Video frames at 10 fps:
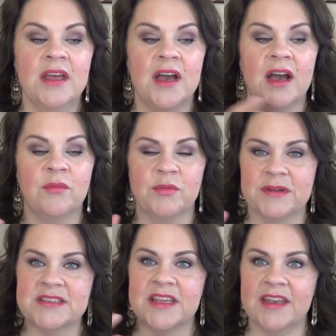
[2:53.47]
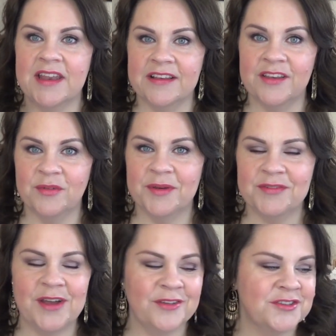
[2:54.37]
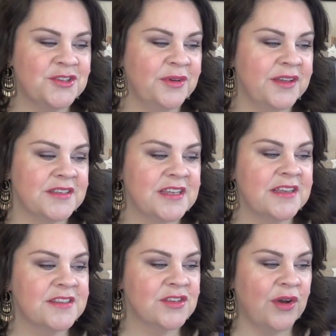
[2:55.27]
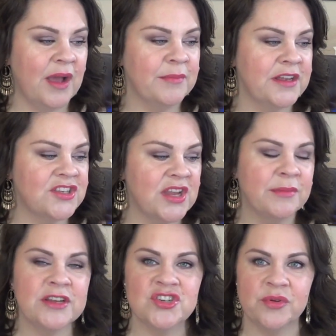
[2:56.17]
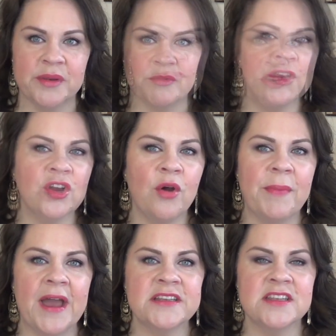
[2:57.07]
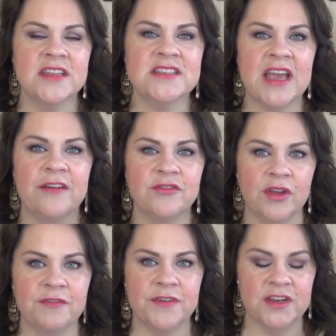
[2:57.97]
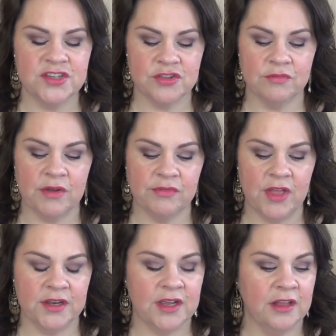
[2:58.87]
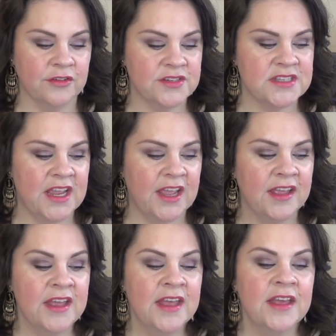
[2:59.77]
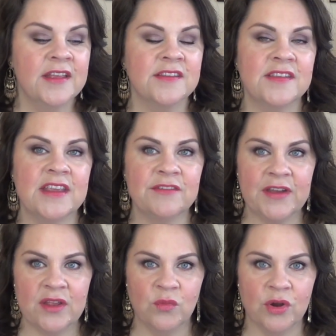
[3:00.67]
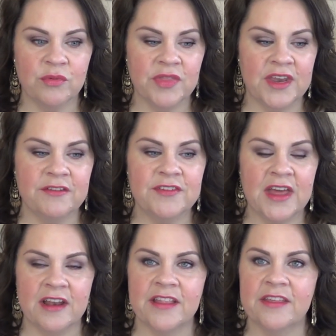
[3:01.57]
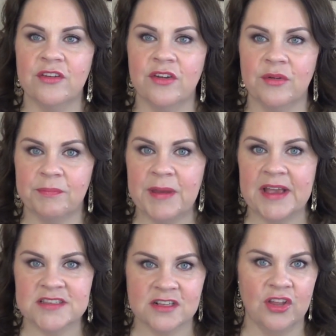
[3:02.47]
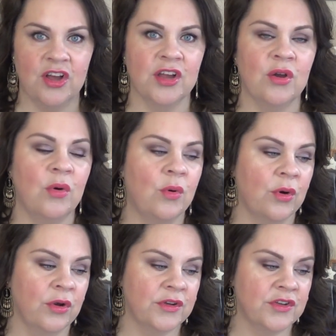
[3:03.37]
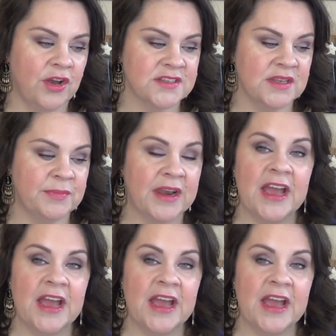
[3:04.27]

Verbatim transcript: um, when my skin had a little bit of color to it. So I'm not I'm not sure when I'm going to go back to this after I finish the Revlon Color Stay see if I can work with it. If not, I'll either pass it along or toss it. But